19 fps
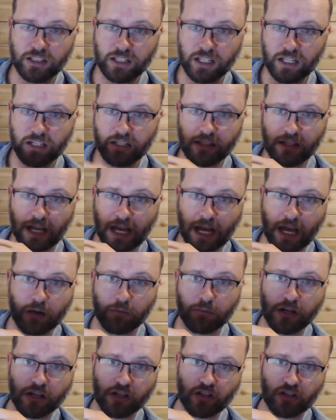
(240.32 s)
then how
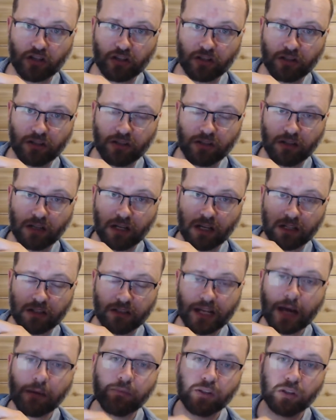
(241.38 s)
much
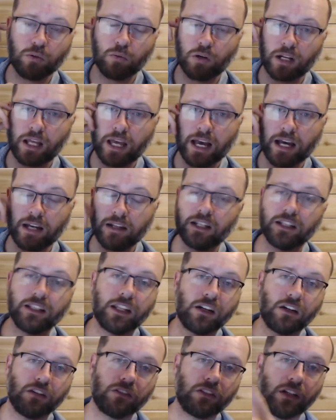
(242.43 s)
depth you want to add, and then
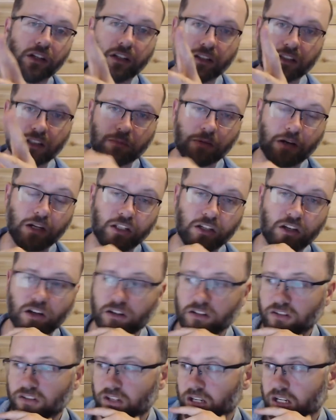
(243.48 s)
it'll tell you the amount of yards.